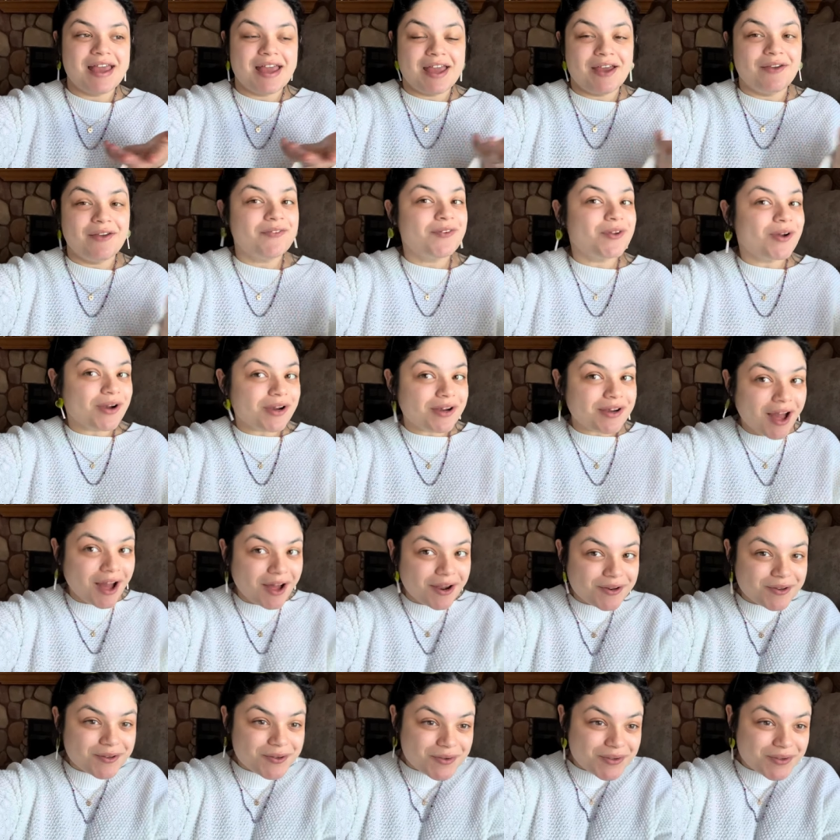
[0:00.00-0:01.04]
If you're
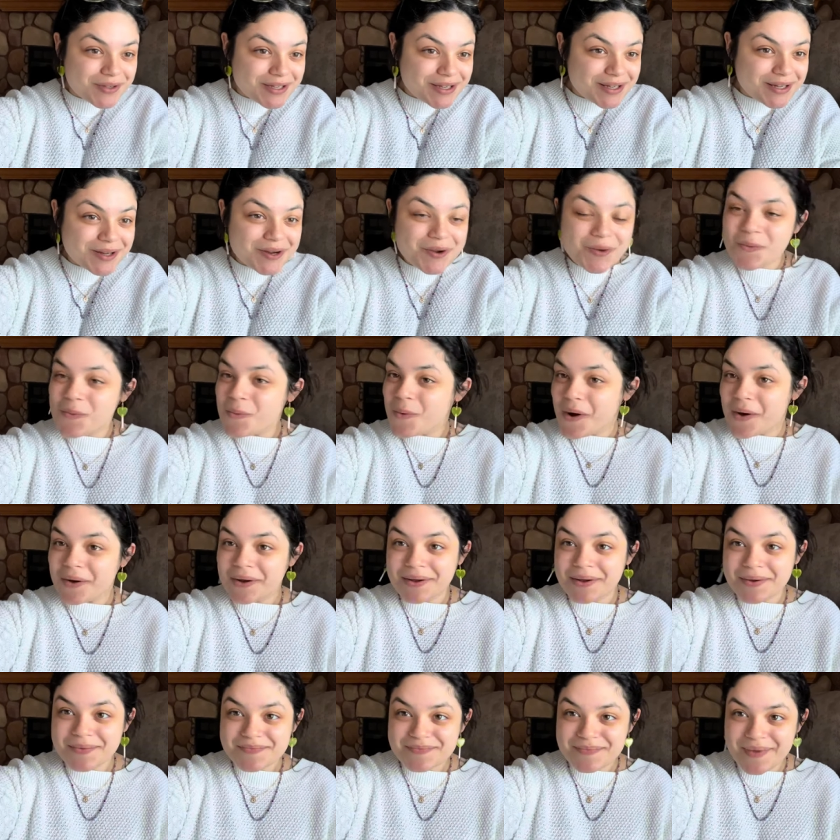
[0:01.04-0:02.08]
not new here,
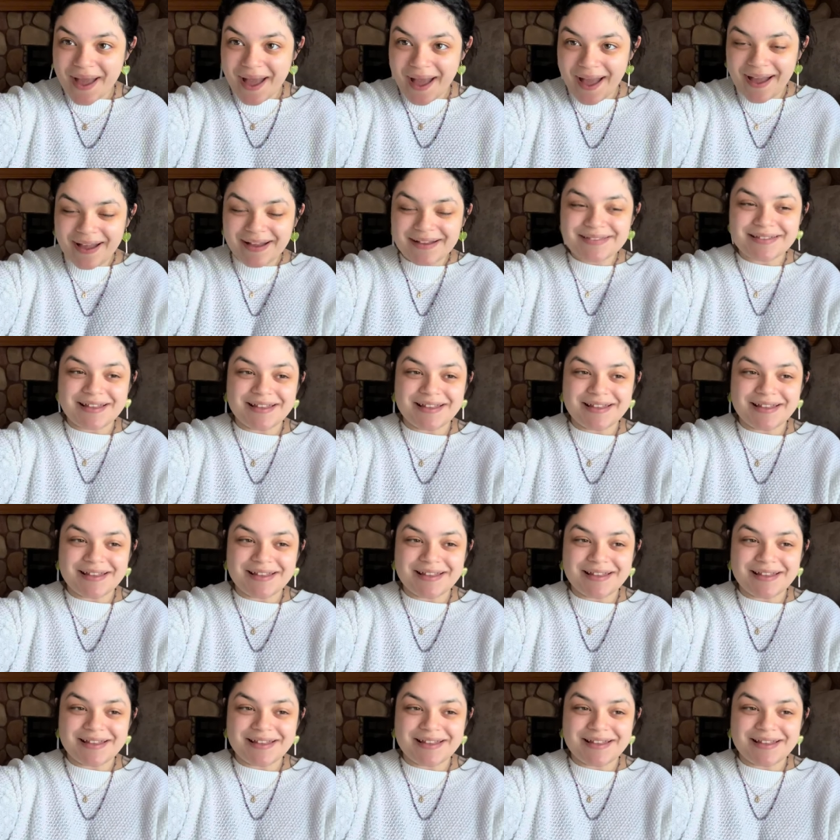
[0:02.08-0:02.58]
welcome back.